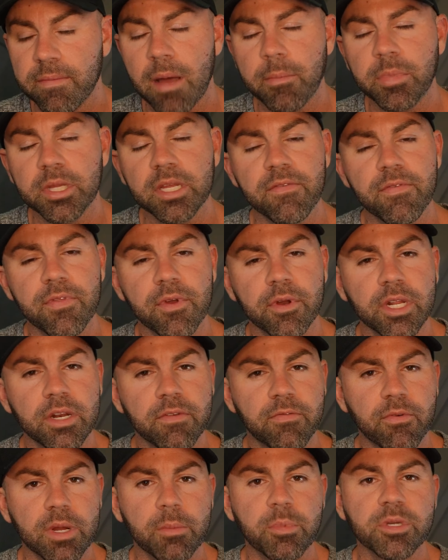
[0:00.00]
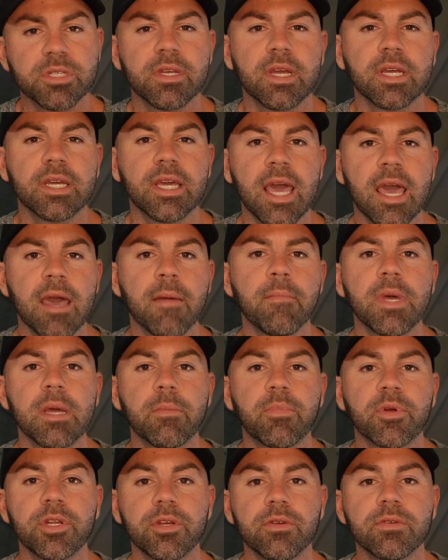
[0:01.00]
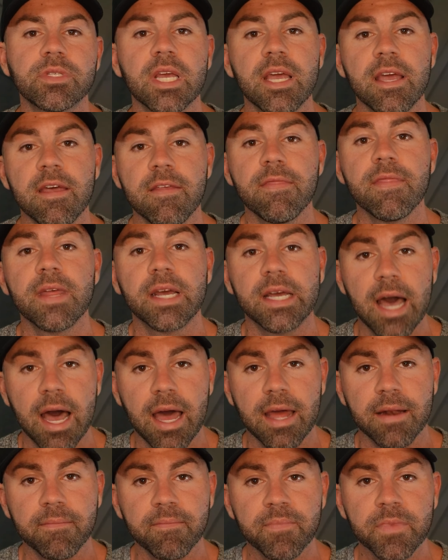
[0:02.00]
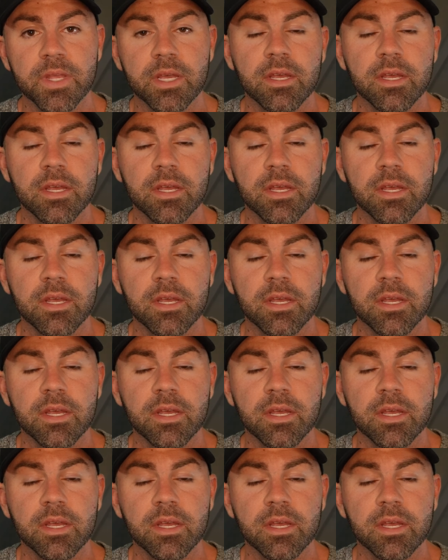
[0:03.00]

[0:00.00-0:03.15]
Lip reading: I believe 30 to 40% can be produced in the gut.